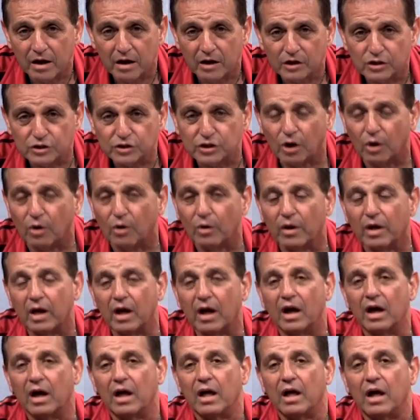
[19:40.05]
So
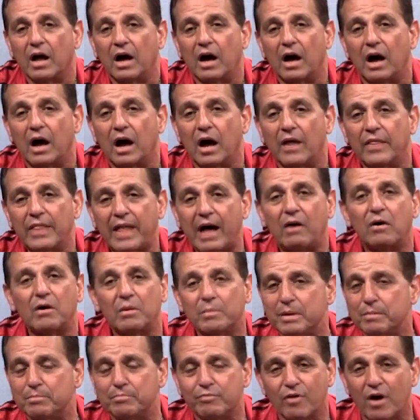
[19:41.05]
now I'm
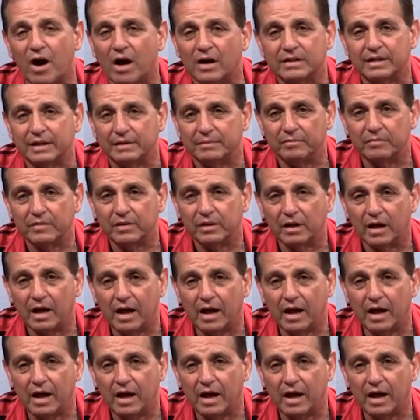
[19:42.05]
in Brockton,